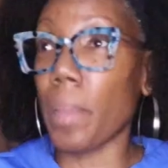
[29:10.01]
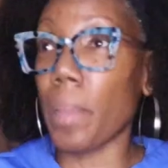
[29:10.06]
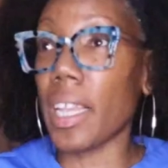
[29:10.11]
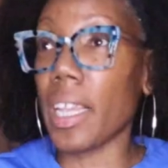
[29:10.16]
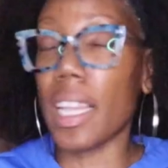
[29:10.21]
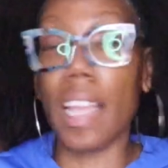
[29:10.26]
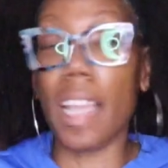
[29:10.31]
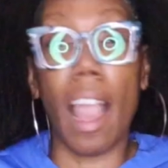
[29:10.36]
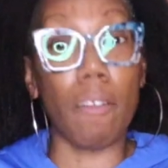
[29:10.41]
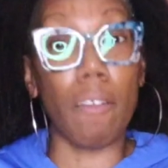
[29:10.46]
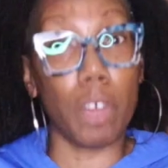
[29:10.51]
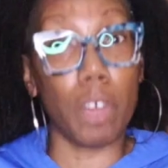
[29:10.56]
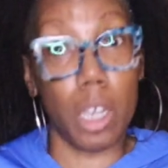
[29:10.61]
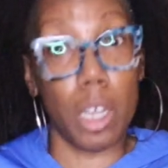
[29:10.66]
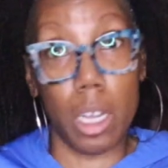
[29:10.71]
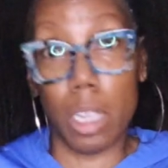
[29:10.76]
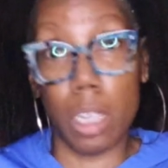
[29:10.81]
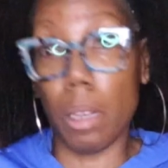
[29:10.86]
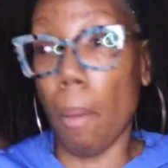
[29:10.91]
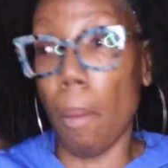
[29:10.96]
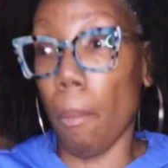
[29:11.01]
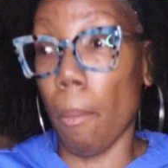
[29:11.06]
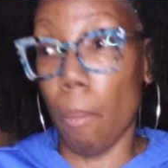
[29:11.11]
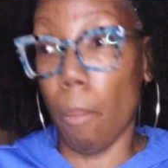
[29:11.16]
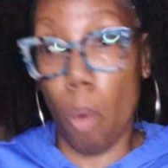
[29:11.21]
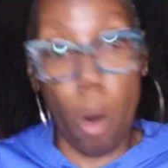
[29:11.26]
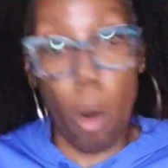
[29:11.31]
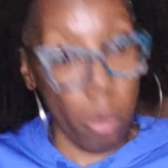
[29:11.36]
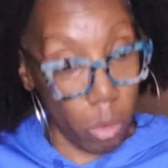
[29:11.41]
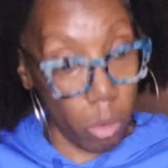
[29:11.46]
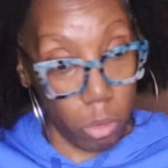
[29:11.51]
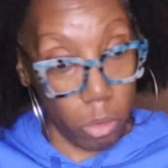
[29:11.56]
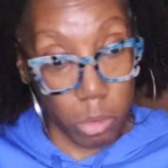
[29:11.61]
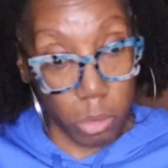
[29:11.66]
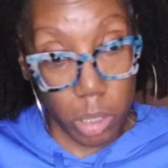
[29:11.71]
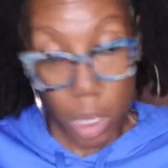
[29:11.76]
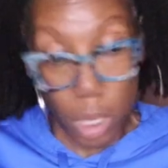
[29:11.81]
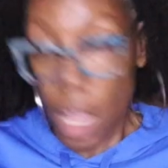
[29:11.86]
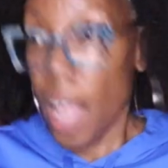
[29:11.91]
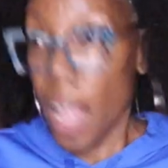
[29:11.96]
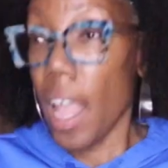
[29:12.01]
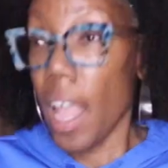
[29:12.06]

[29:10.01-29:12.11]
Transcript: mean he have good morals